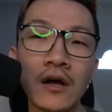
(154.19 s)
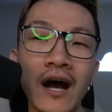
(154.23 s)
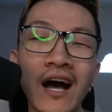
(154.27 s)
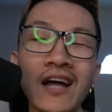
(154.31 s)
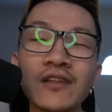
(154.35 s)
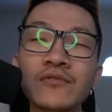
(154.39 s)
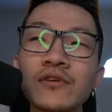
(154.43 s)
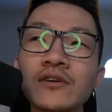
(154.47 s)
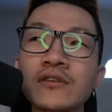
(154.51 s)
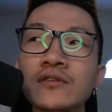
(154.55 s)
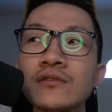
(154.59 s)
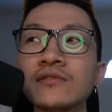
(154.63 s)

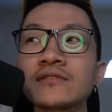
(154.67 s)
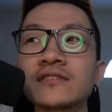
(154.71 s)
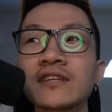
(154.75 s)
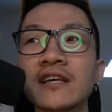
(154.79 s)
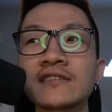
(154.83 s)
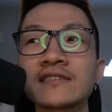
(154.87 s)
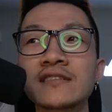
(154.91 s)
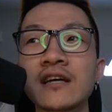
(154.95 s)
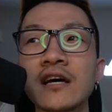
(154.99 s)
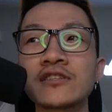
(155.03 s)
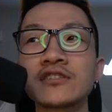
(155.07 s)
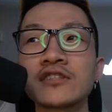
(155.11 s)
Either way, Lone
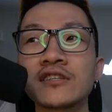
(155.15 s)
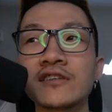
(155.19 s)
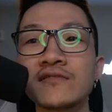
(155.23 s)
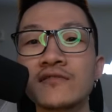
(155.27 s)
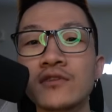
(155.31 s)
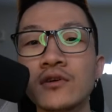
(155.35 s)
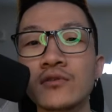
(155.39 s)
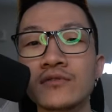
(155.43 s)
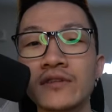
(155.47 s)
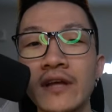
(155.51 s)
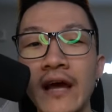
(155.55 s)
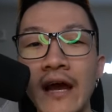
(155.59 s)
Sandslash, even
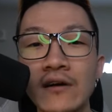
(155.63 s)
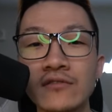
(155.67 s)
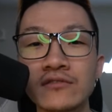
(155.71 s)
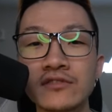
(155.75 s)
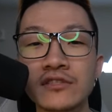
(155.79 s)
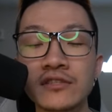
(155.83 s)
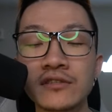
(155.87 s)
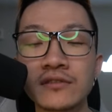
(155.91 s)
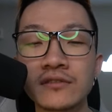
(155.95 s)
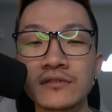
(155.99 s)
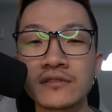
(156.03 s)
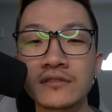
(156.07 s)
though down
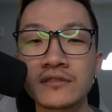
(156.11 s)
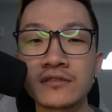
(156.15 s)
shields,